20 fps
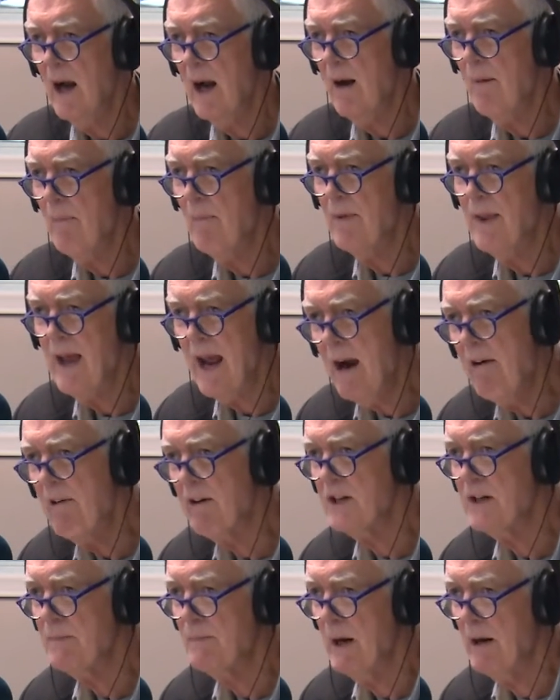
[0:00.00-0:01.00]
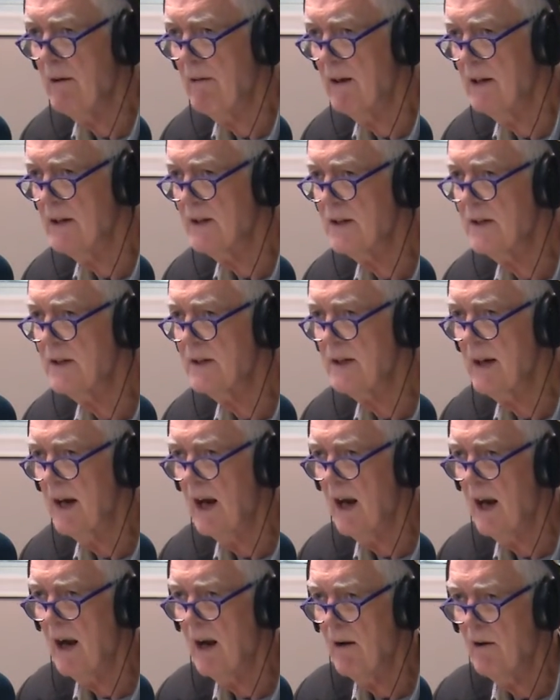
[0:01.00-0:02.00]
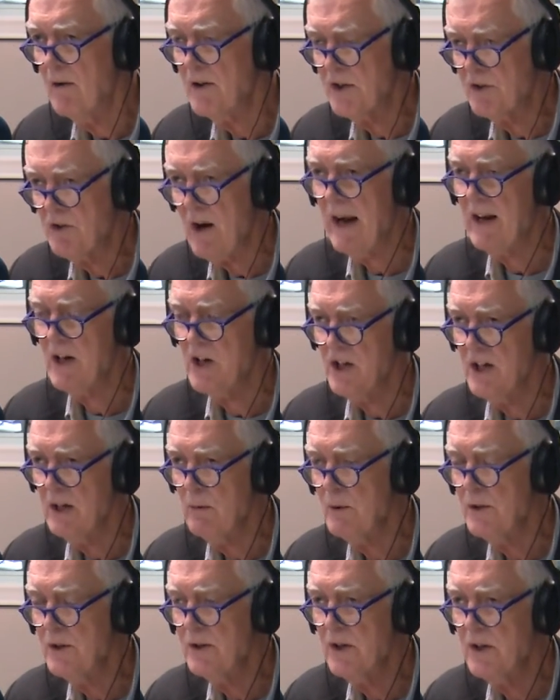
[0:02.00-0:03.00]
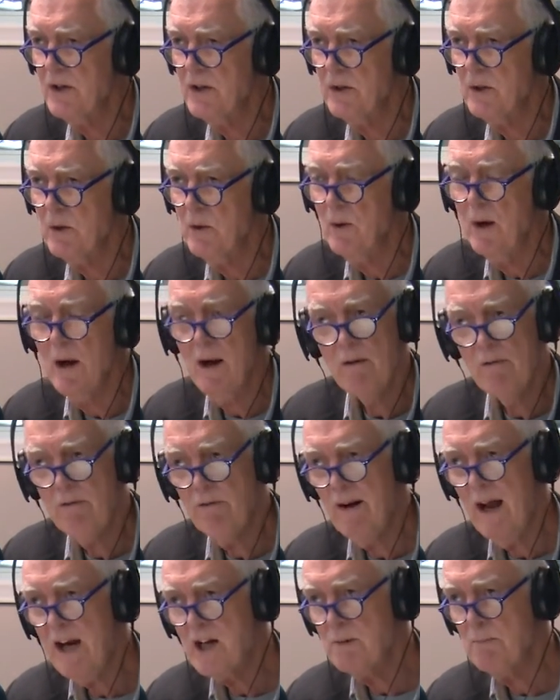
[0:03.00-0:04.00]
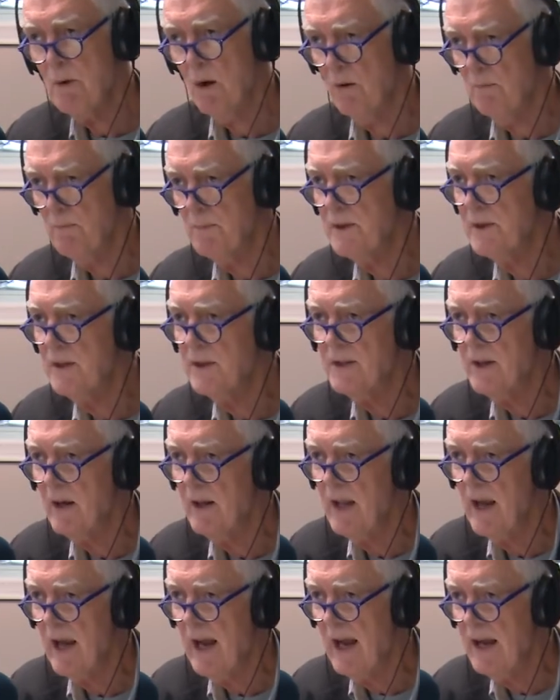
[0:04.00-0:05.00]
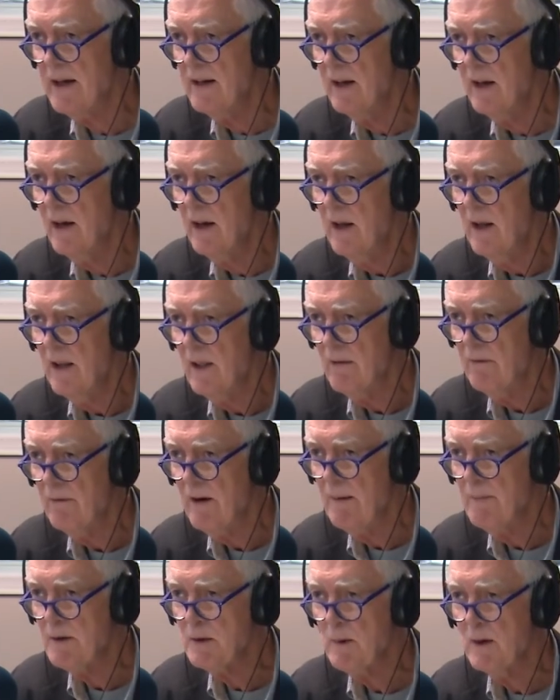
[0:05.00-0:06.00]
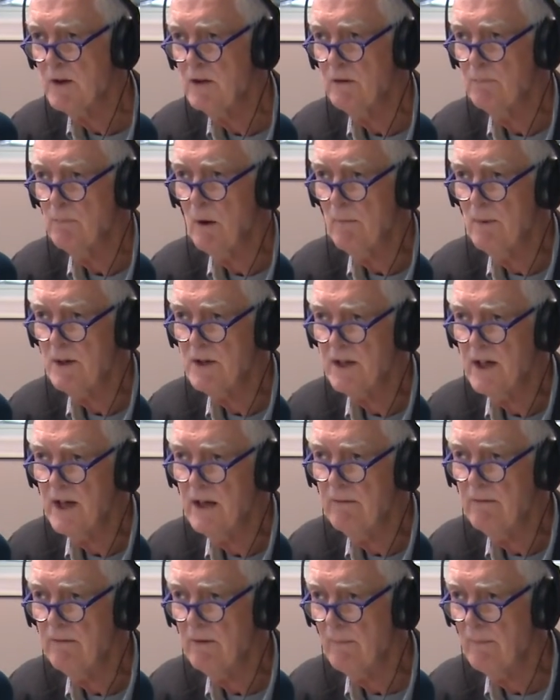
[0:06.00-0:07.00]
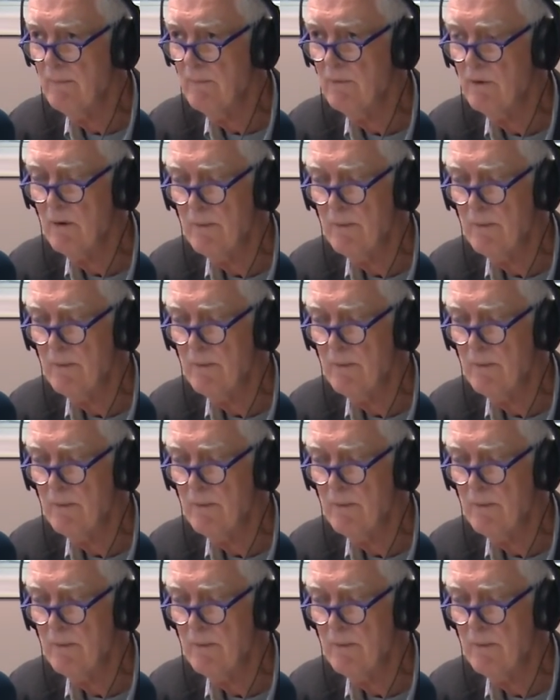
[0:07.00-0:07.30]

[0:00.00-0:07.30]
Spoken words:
their experience strategy was to do flash mobs. So they had the famous ones you've probably seen from